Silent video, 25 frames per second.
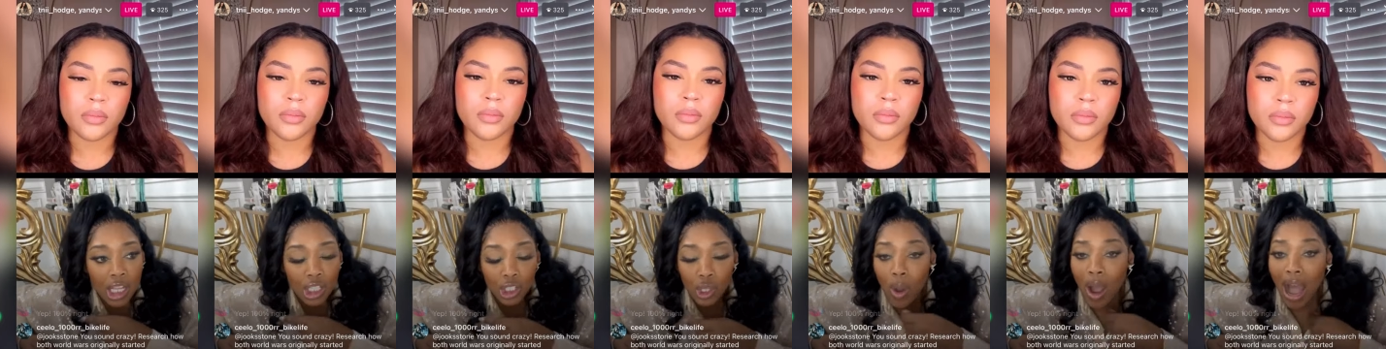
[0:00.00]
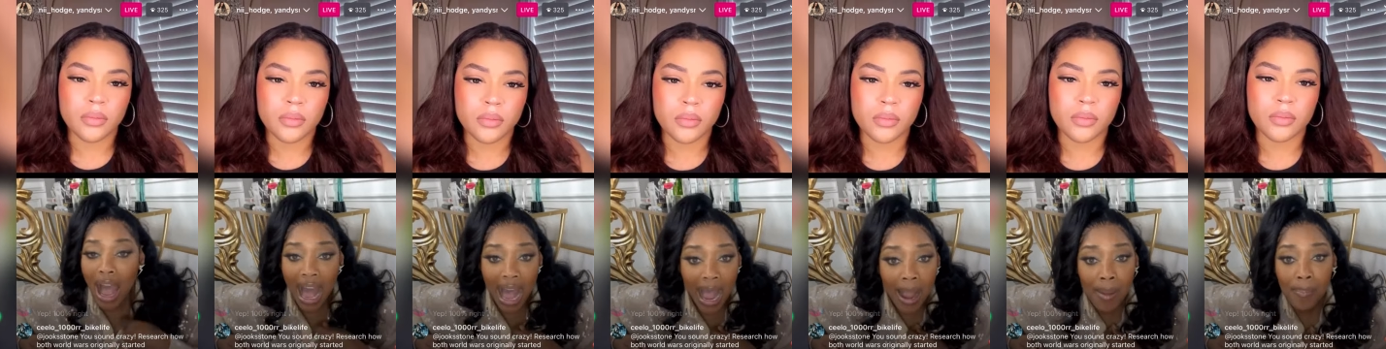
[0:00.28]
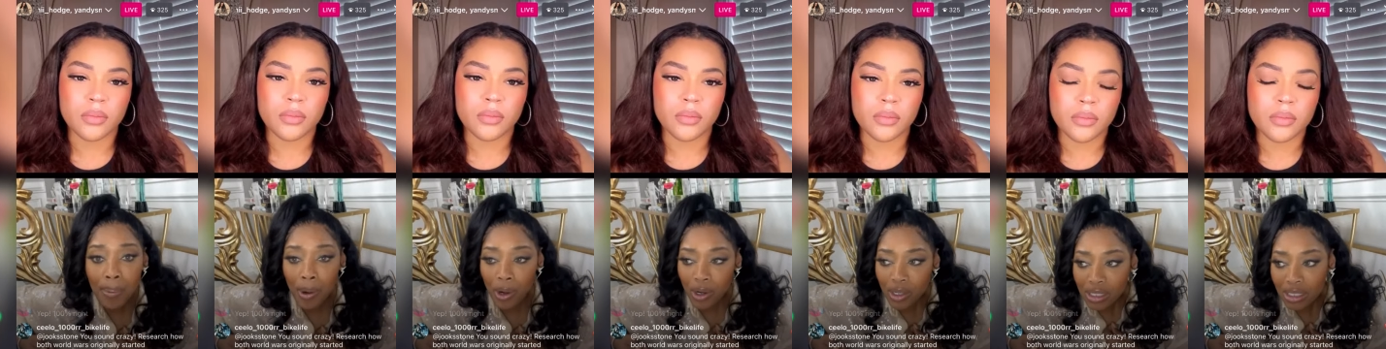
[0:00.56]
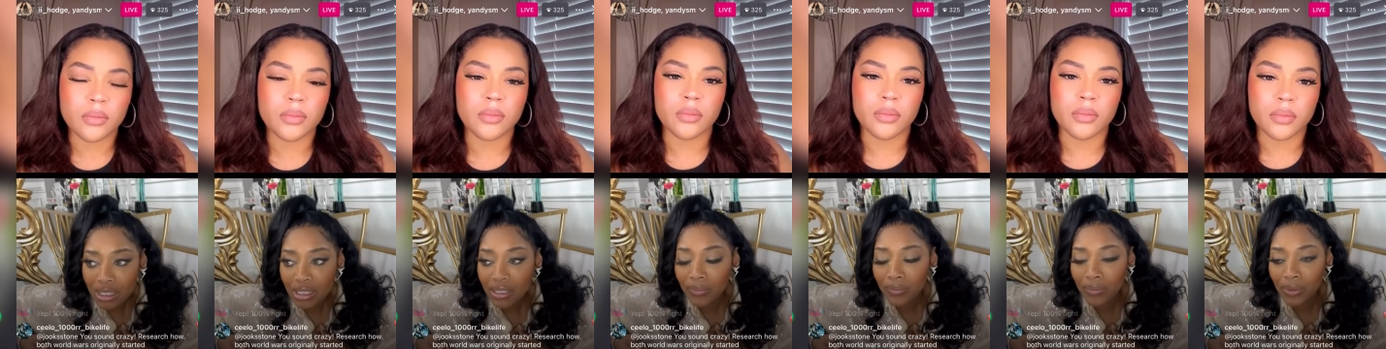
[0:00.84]
Speaker 1: So I
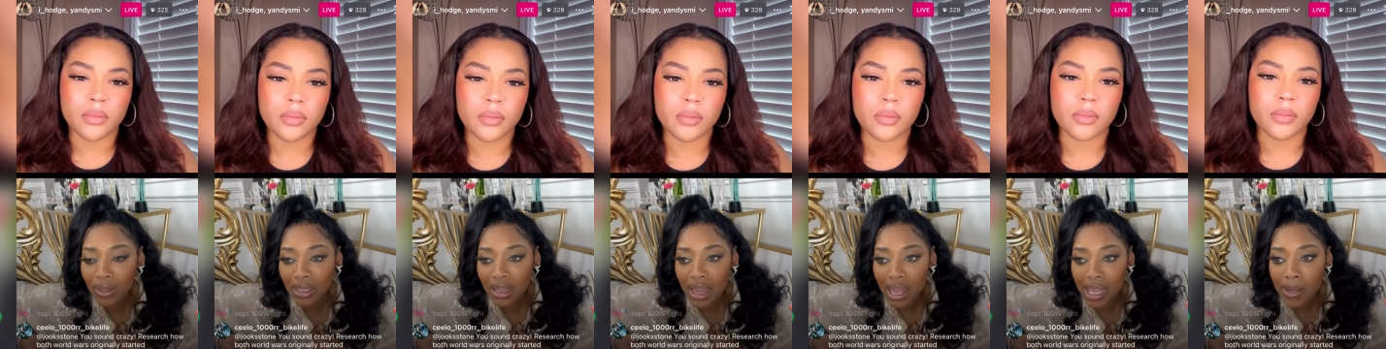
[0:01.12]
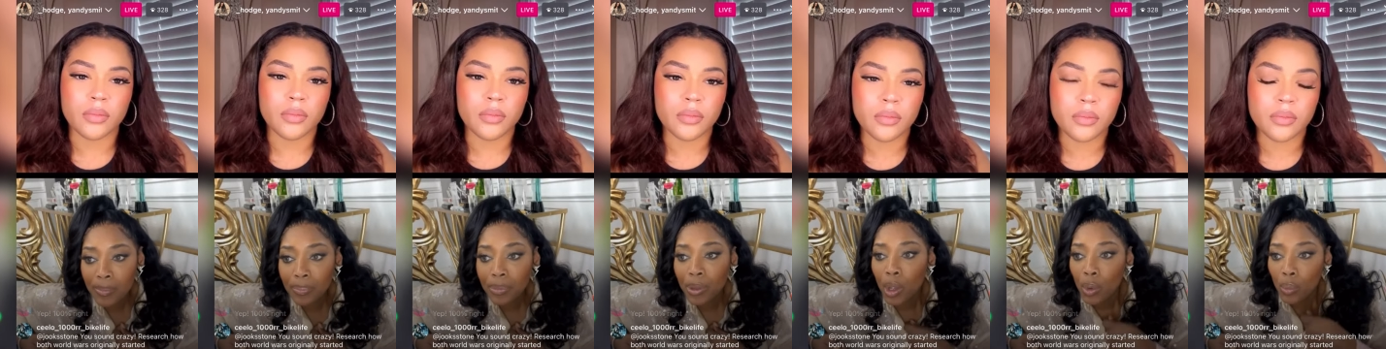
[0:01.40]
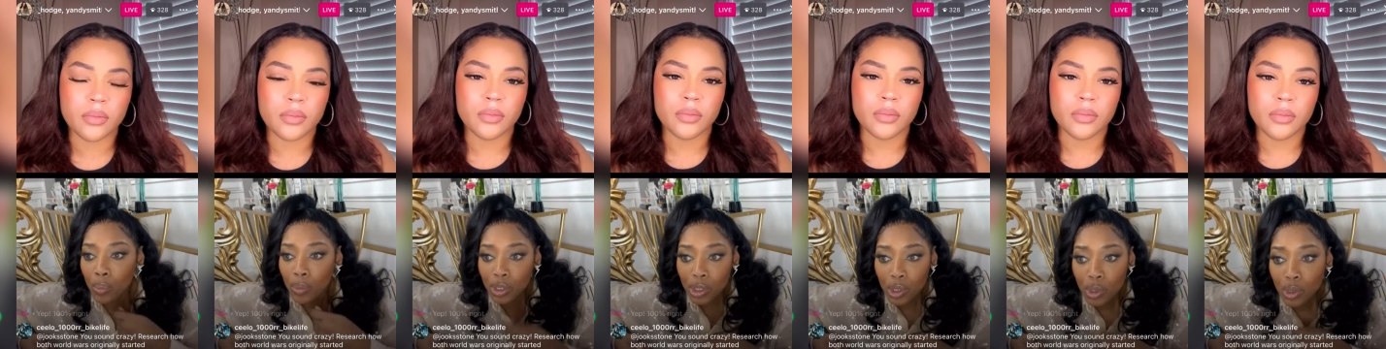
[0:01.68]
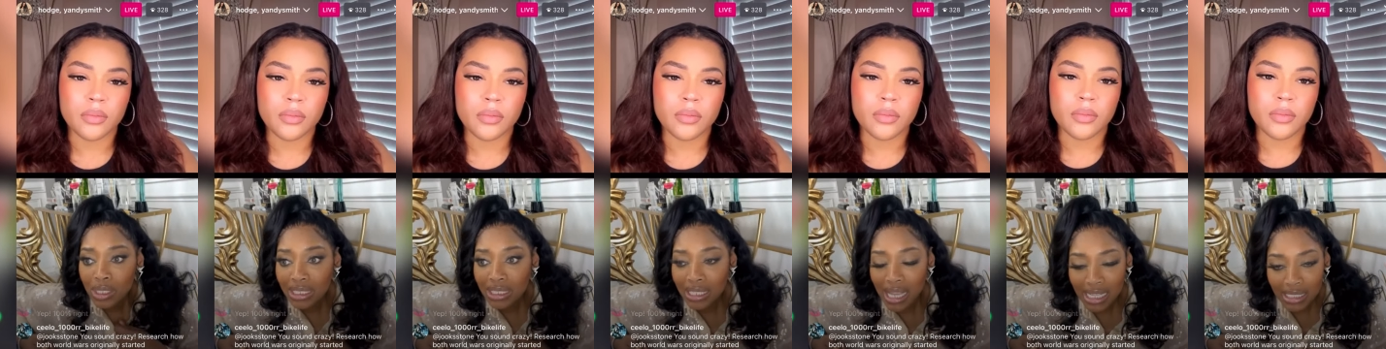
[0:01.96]
personally feel like when you
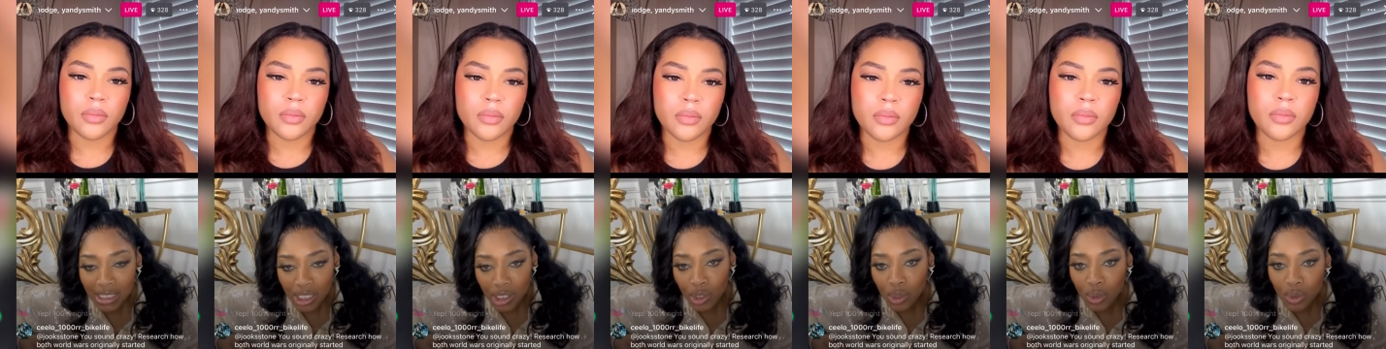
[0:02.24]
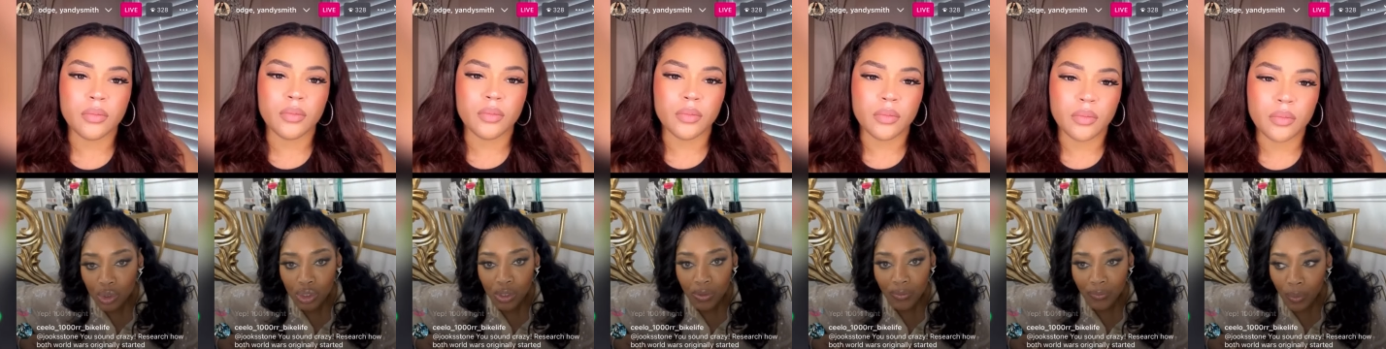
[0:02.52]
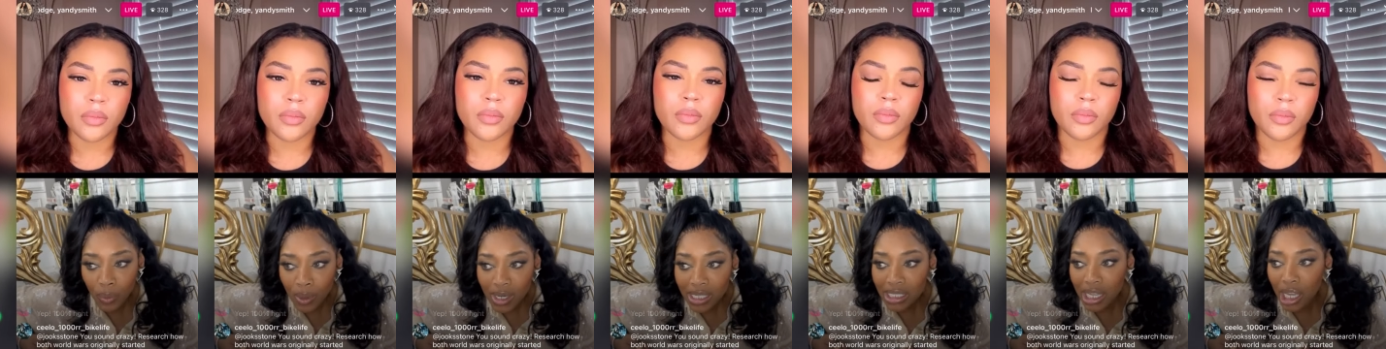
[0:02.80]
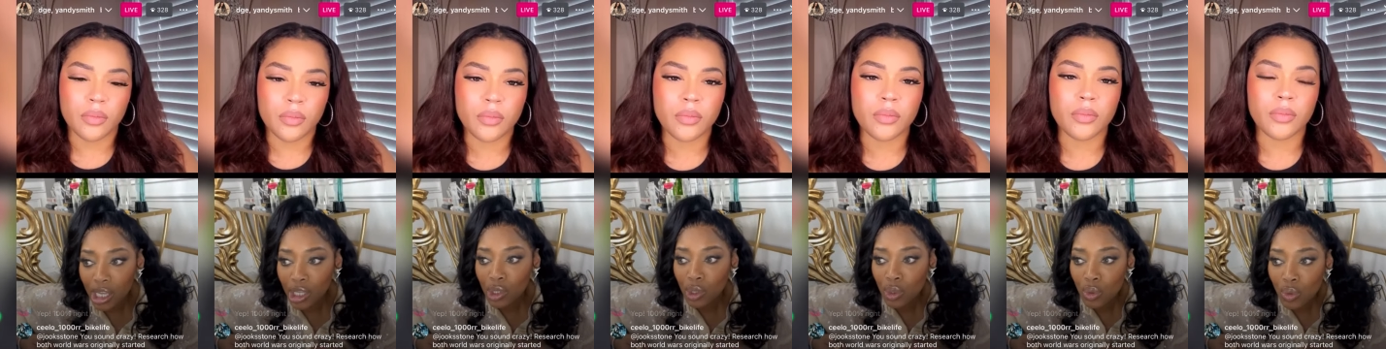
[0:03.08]
decide to use your voice
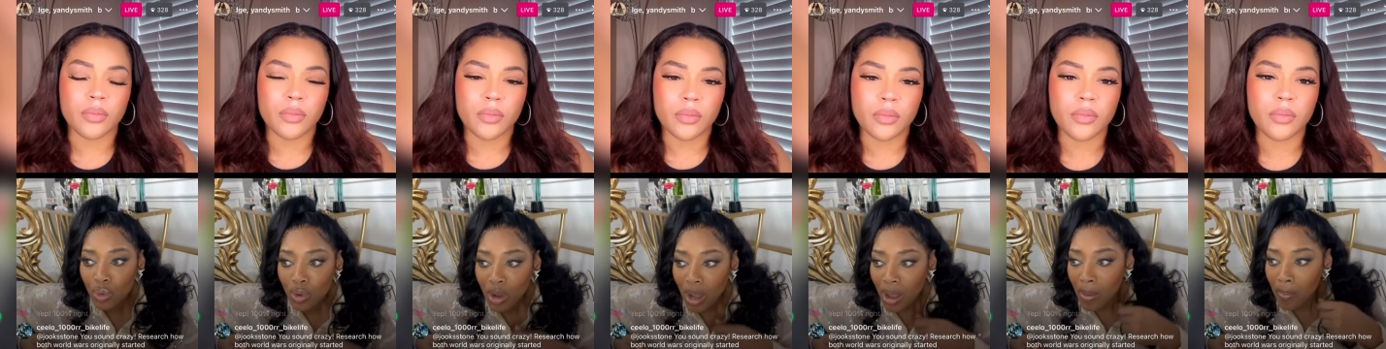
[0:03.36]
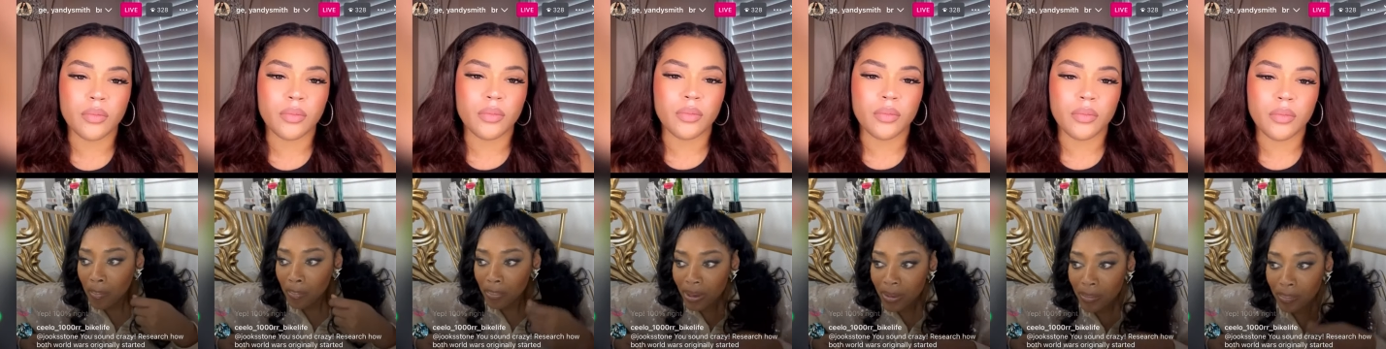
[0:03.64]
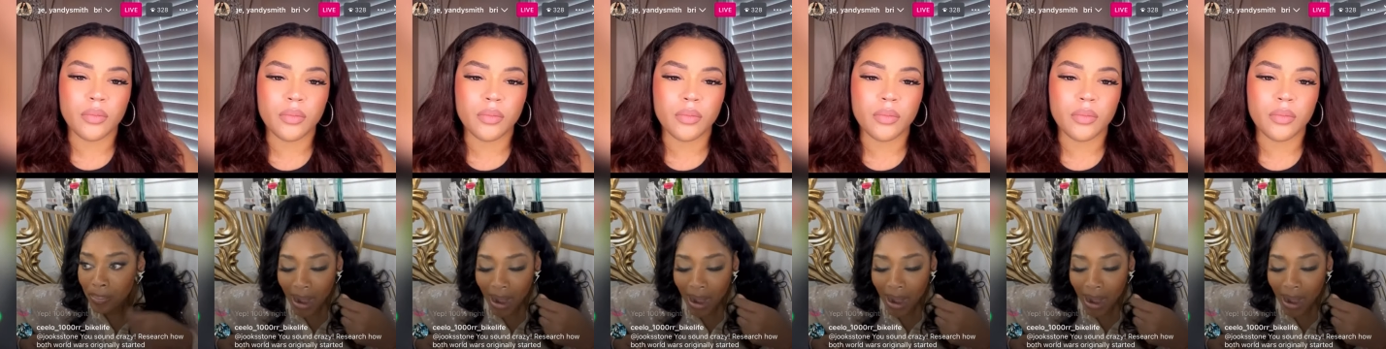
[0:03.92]
and you put